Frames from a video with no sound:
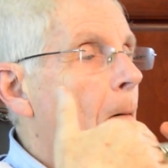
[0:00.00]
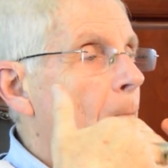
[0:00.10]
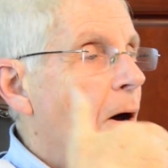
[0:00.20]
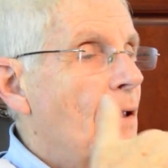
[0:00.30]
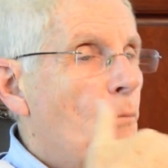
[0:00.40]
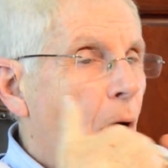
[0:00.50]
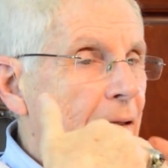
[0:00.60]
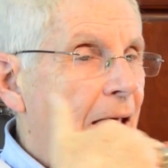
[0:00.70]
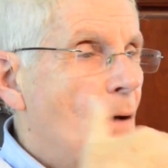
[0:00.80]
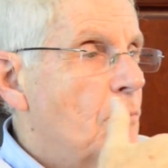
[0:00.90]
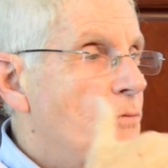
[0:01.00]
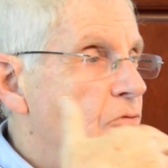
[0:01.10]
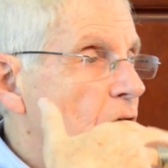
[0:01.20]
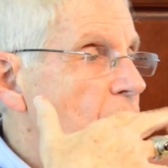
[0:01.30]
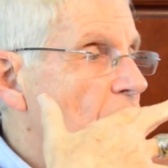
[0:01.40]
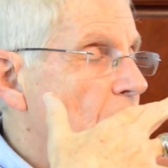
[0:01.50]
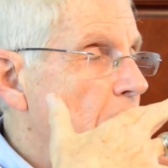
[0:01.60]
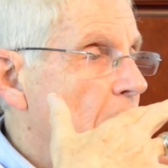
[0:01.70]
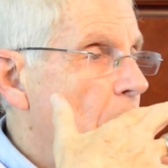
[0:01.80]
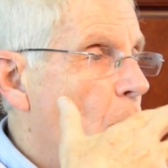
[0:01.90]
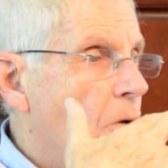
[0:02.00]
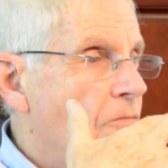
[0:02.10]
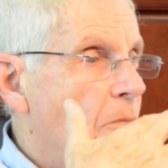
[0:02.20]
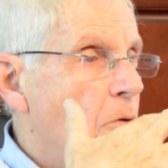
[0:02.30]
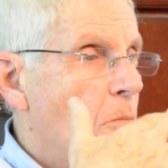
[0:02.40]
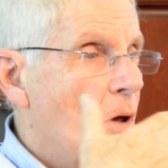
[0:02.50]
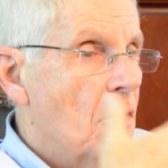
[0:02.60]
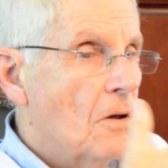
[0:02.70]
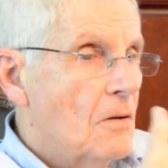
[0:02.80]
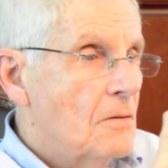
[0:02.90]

But write down, see yourself being born from your mother.